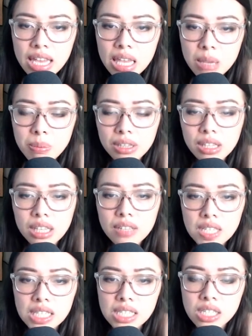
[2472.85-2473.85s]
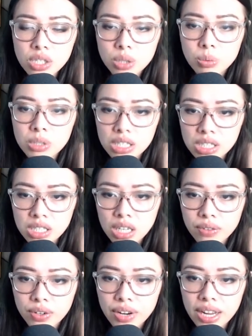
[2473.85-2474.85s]
He believes his sister was
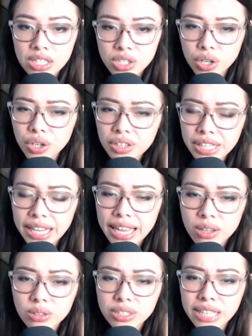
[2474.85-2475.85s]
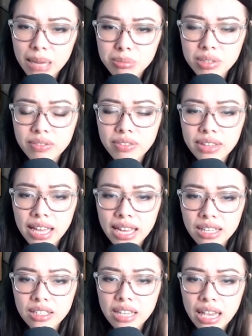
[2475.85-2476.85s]
discovered and is currently held captive in that
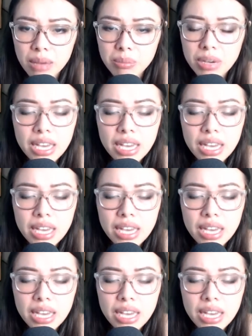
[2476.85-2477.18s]
camp.